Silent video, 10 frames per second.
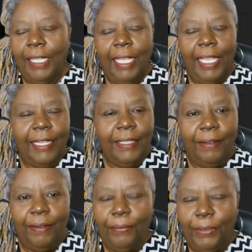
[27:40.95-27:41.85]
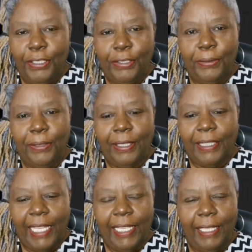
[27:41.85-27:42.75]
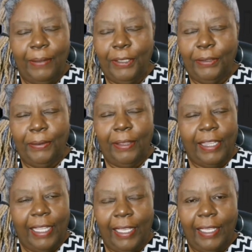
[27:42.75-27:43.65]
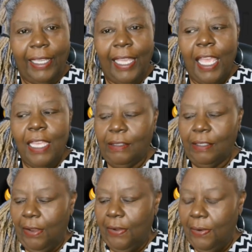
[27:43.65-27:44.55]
And we do the thing. We do the thing. So